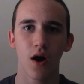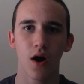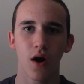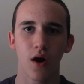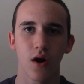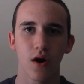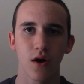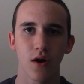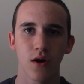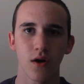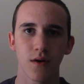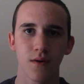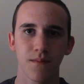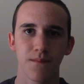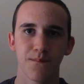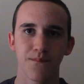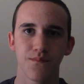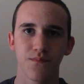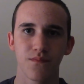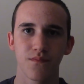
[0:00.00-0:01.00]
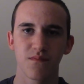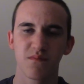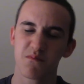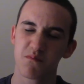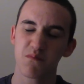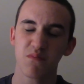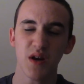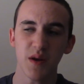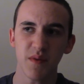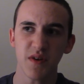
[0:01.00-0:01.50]
are
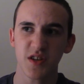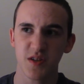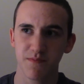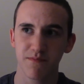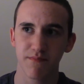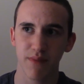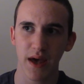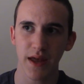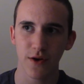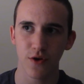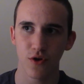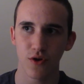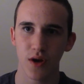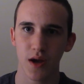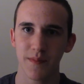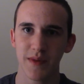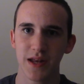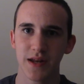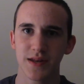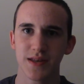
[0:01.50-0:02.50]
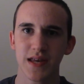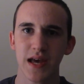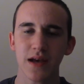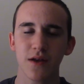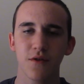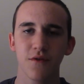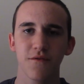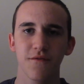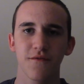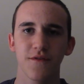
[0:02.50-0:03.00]
pretty much better. I mean,
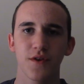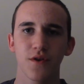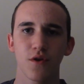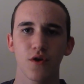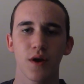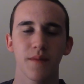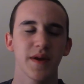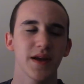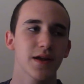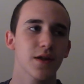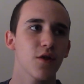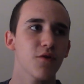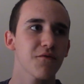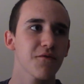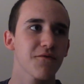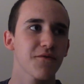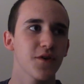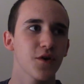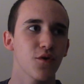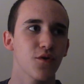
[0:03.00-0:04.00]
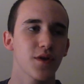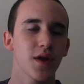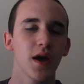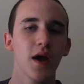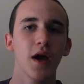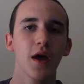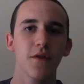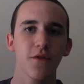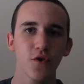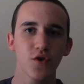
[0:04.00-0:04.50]
Cloverfield,
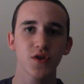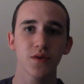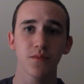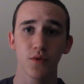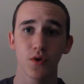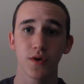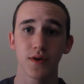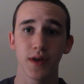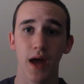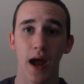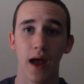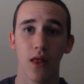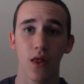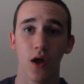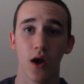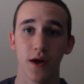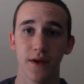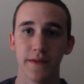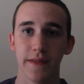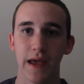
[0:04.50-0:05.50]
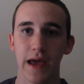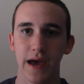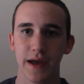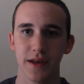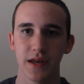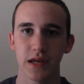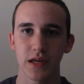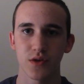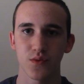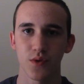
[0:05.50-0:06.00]
there's some good dialogue and the
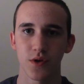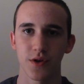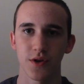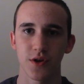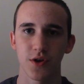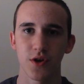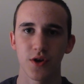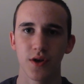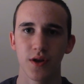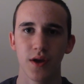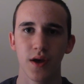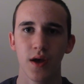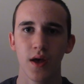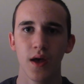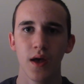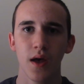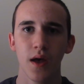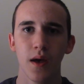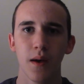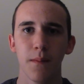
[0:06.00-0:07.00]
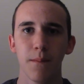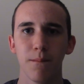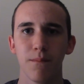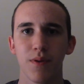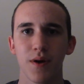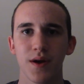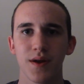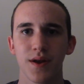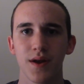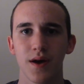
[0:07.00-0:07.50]
acting is really good.
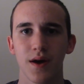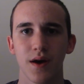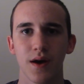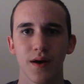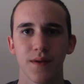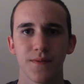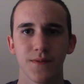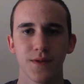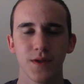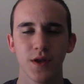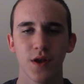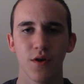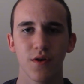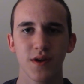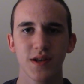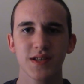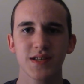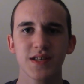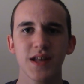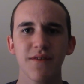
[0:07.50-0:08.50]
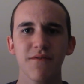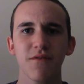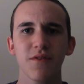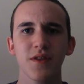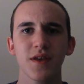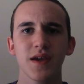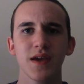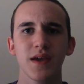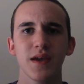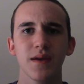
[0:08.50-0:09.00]
But, you know, it's
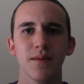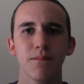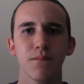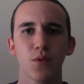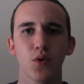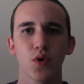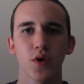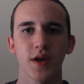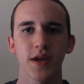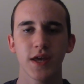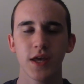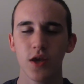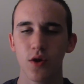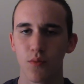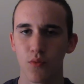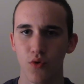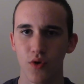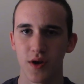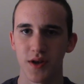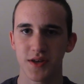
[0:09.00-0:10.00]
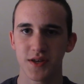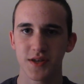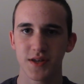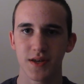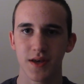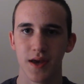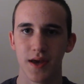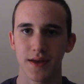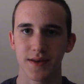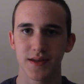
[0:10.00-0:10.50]
definitely more
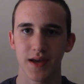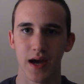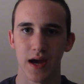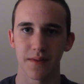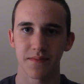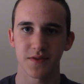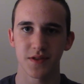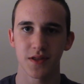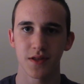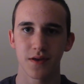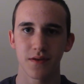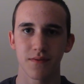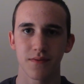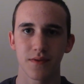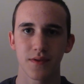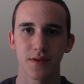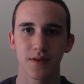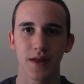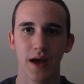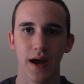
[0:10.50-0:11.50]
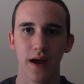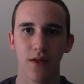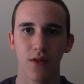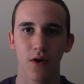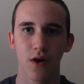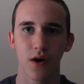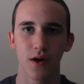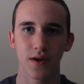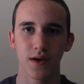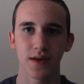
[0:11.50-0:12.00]
humorous at times. The
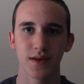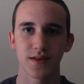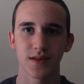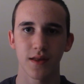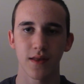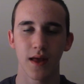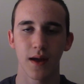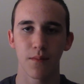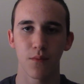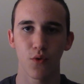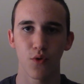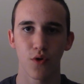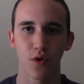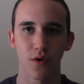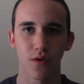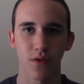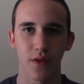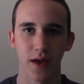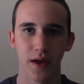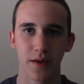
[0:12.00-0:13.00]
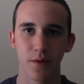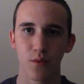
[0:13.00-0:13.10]
dialogue is a lot more, like,